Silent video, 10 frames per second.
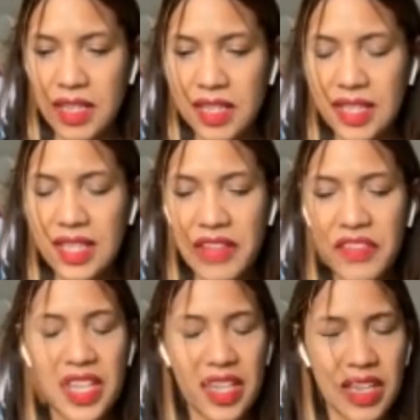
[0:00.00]

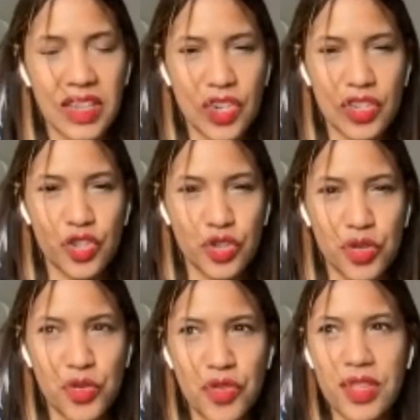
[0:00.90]
living in your
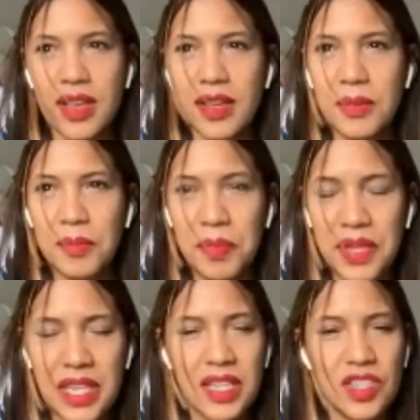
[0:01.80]
truth,
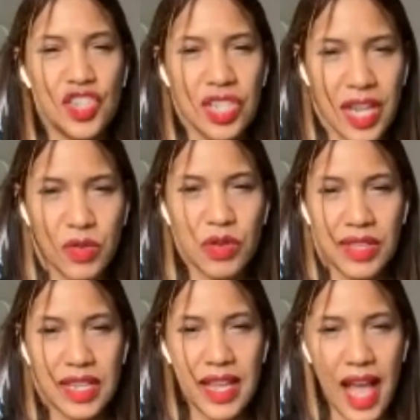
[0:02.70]
being
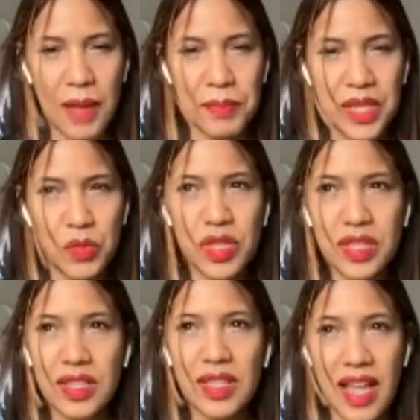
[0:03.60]
genuinely happy with
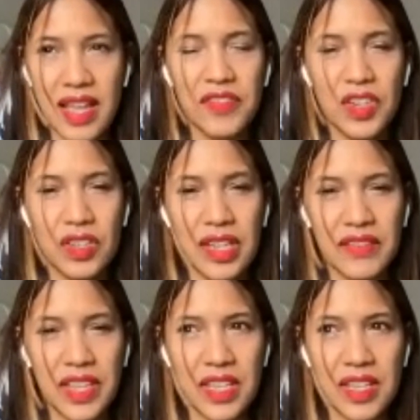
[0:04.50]
the life you're
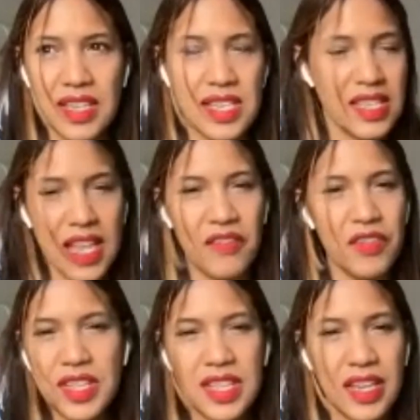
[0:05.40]
living is
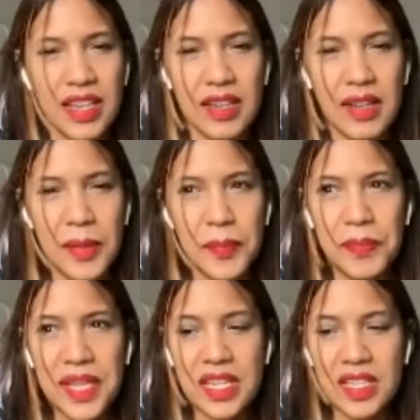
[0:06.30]
everything,
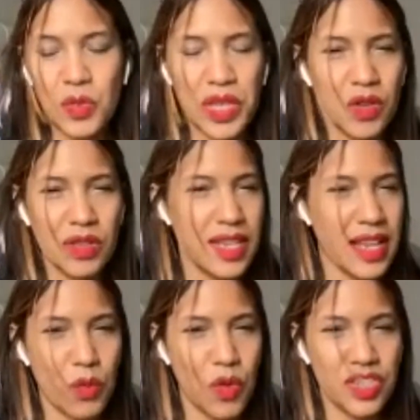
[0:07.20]
because we only
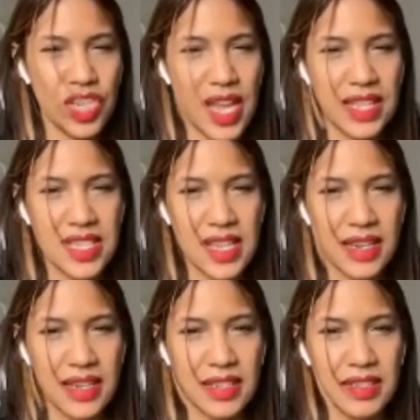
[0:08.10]
get one chance
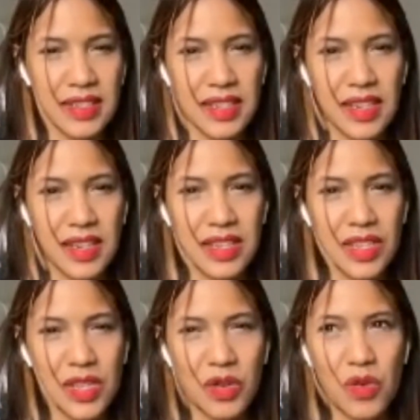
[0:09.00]
at it.
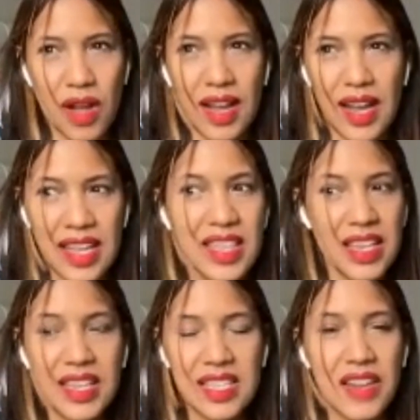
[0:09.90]
So I
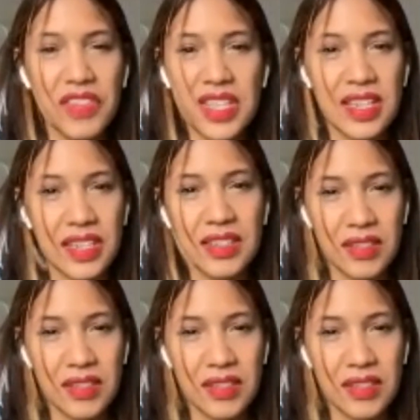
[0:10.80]
think it's everything.